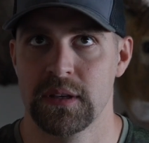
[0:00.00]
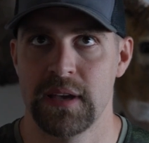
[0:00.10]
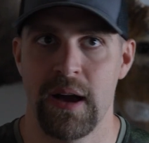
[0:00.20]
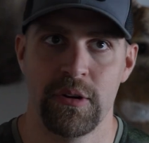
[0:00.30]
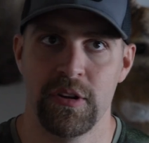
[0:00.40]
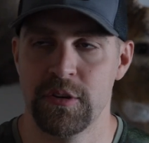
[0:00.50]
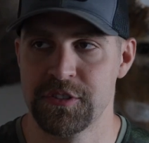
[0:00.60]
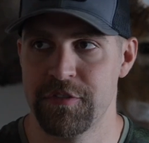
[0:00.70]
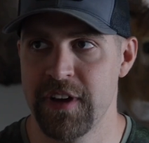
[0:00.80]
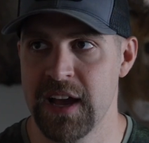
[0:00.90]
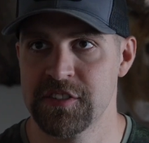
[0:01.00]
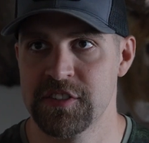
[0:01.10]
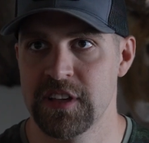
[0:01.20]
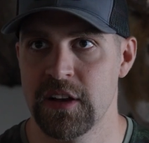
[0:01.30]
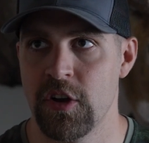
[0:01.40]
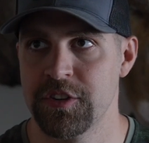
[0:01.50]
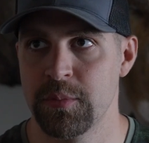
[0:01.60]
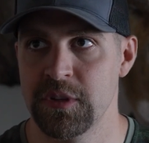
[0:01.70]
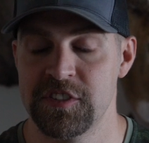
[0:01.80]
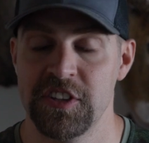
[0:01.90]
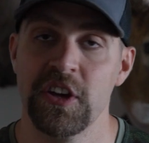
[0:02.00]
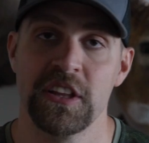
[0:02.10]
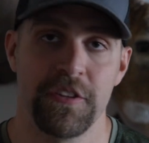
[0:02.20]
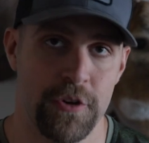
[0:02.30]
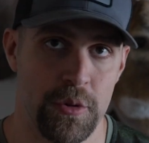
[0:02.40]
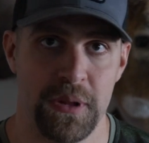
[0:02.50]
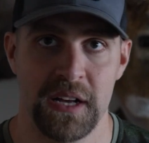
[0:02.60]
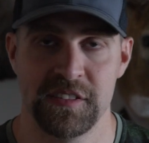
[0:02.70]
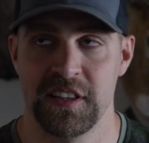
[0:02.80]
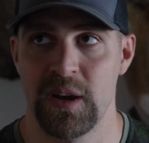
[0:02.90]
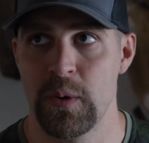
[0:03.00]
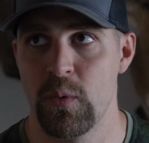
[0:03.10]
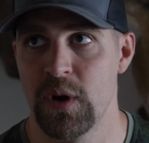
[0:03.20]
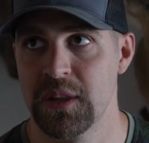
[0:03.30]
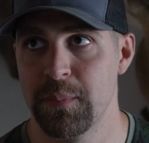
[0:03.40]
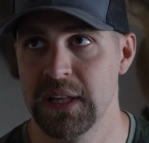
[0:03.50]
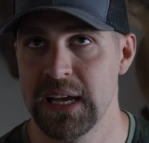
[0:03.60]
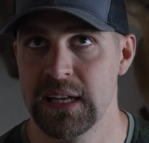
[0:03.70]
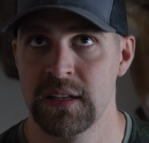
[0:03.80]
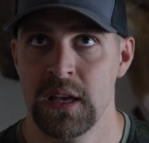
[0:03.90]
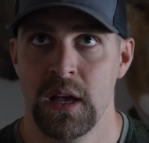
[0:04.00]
counter those effects and ultimately still get the food plots in that we wanted to plant,